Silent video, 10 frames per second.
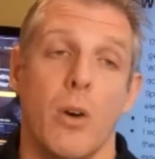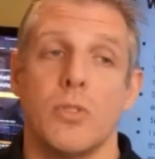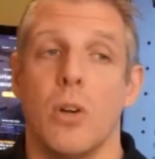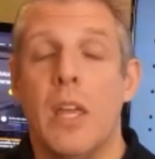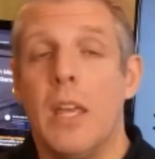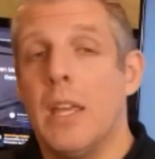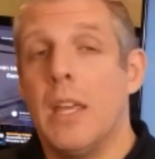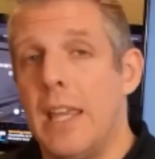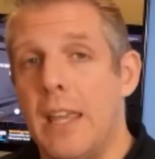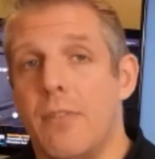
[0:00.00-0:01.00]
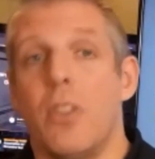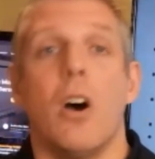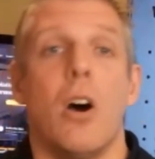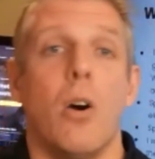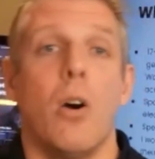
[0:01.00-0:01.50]
So even
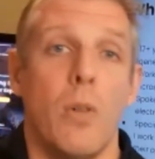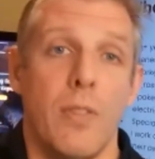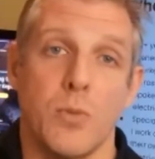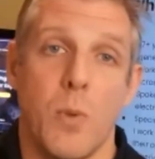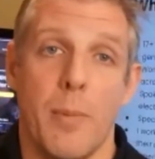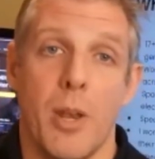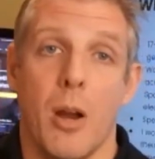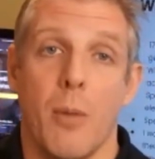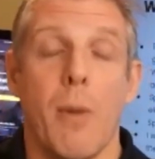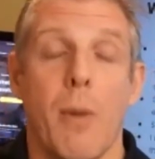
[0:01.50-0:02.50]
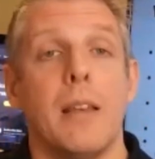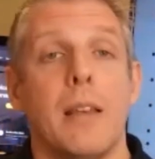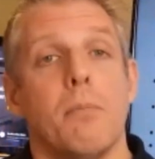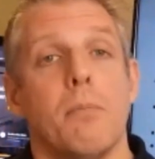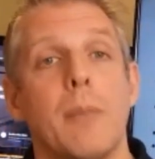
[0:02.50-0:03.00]
though this webinar
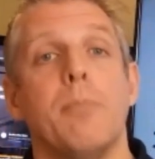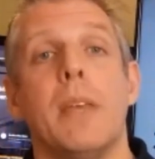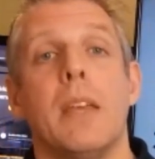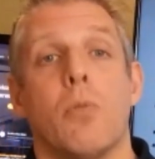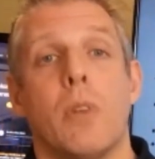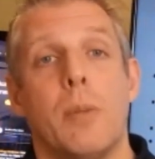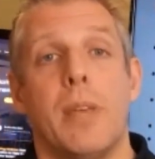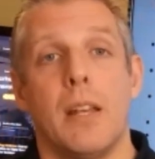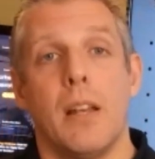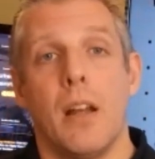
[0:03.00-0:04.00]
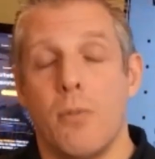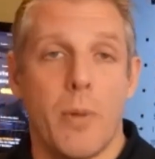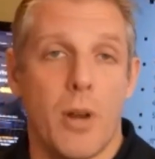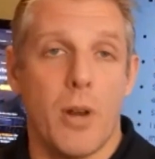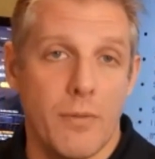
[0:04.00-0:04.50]
might be a repeat of a
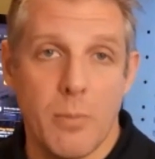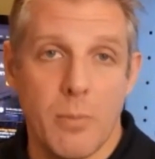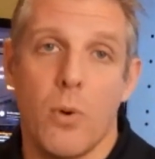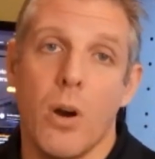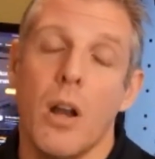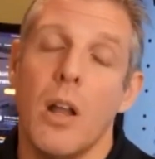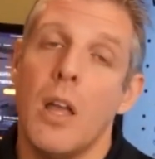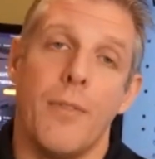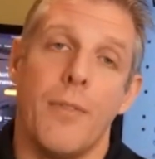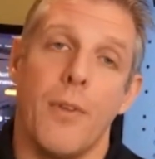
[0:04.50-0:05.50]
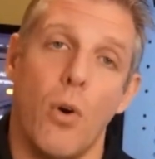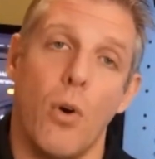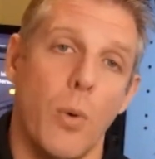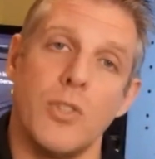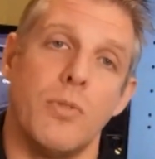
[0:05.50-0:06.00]
webinar I've done before, there are
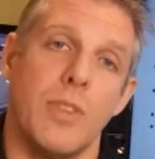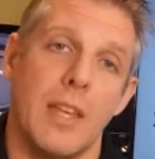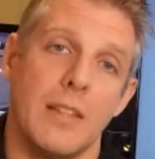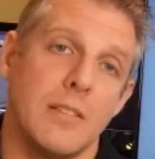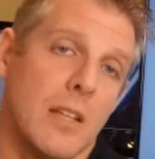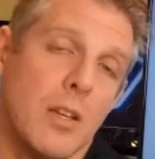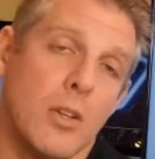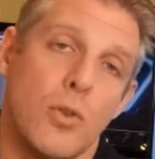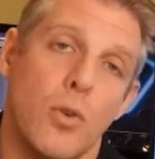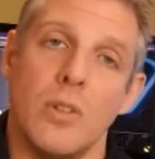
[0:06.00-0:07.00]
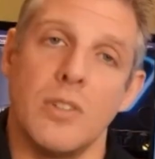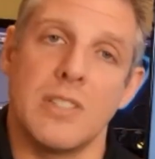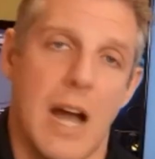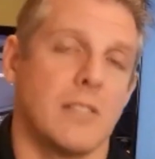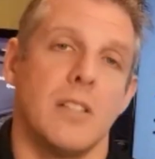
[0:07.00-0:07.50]
always new things. Google is
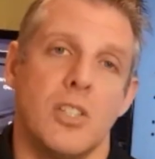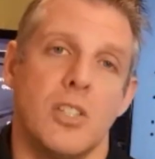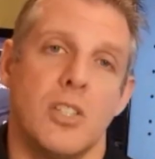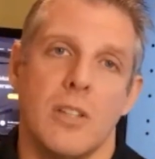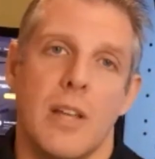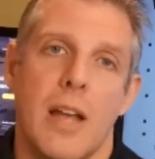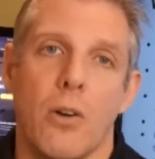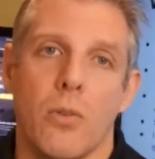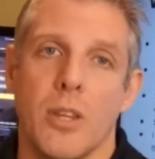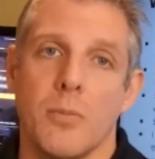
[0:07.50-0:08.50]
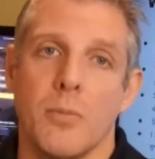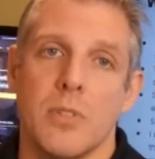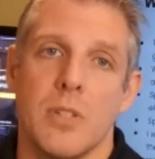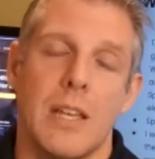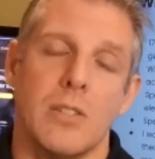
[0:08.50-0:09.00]
constantly changing their
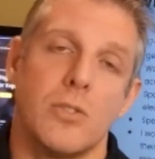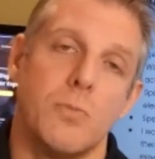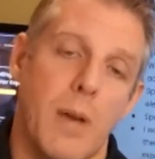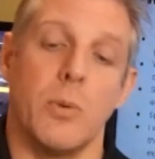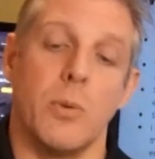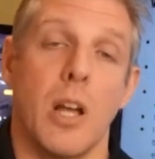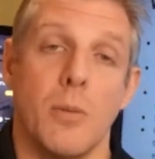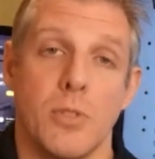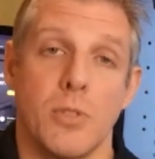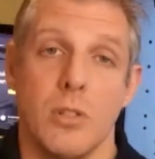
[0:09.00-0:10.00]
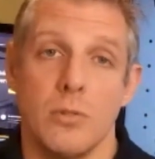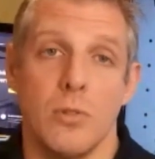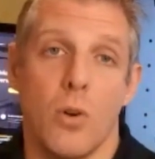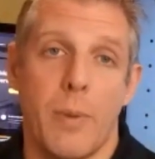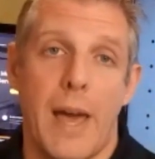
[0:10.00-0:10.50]
algorithms, especially when it comes to the
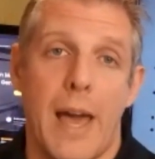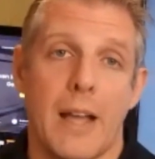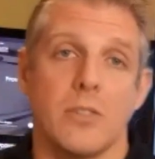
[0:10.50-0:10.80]
local pack.